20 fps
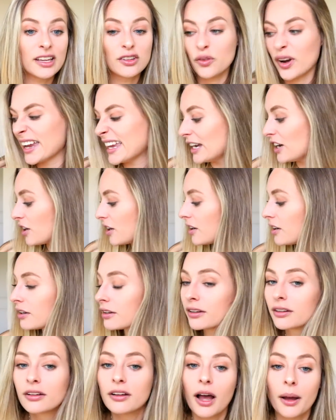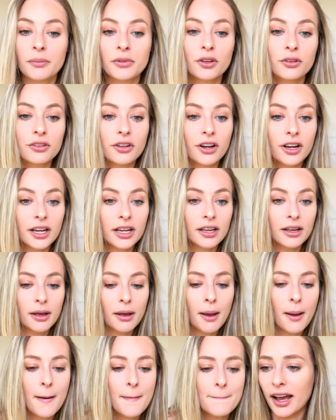He's right here. I'm so sorry.
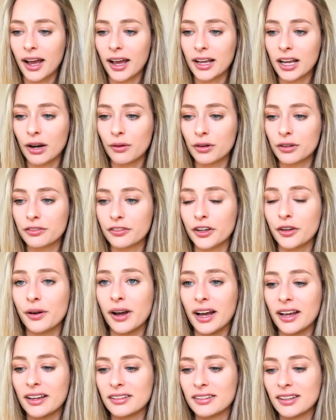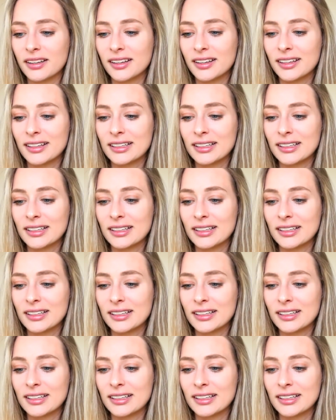I got one for you guys.